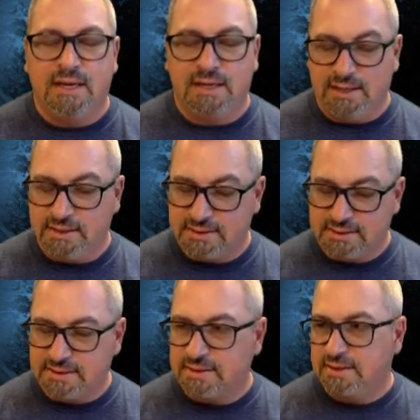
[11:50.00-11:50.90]

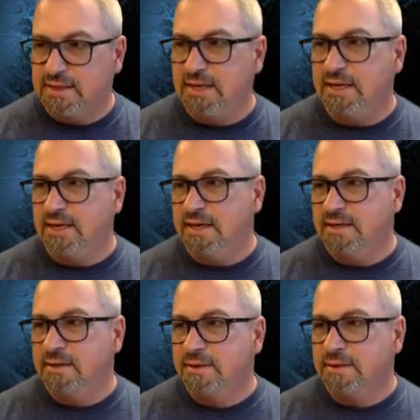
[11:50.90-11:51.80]
is
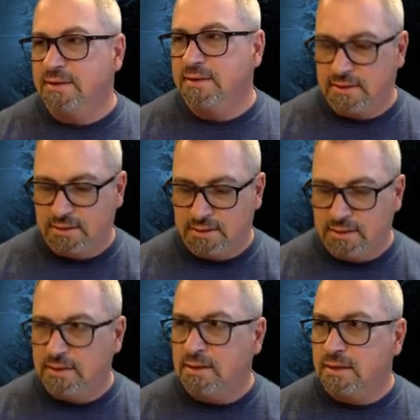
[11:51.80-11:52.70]
in
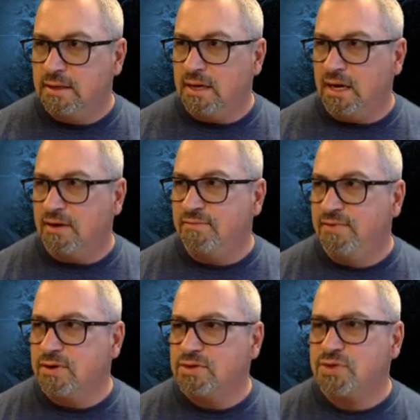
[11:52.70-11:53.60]

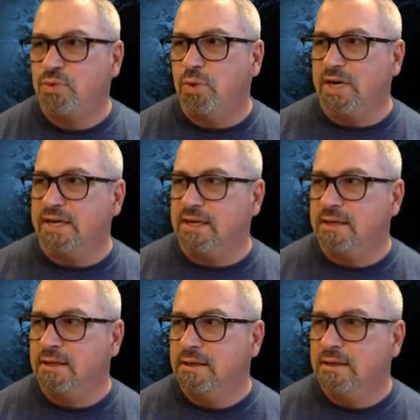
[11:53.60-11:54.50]
verse 20.
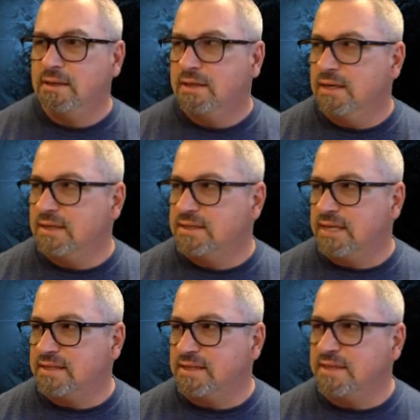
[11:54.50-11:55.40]
It
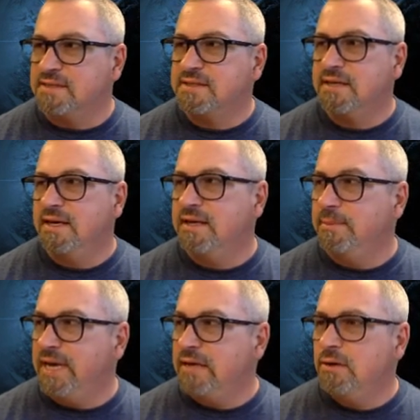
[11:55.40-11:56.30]
says this, and the
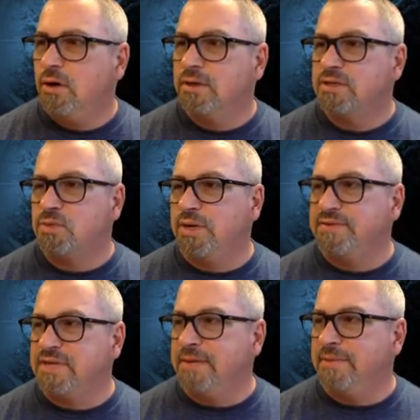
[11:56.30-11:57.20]
man called his
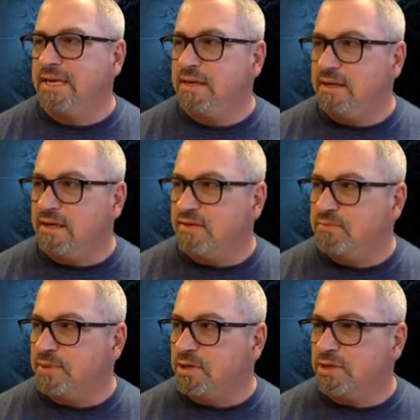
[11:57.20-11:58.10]
wife's name Eve
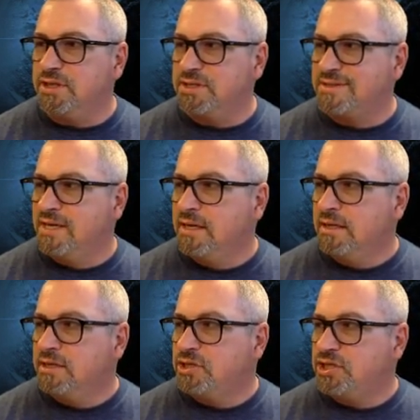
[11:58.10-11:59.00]
because
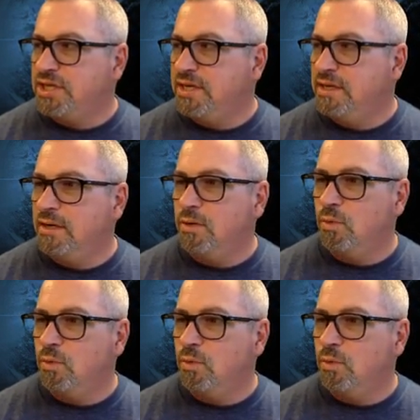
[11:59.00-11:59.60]
she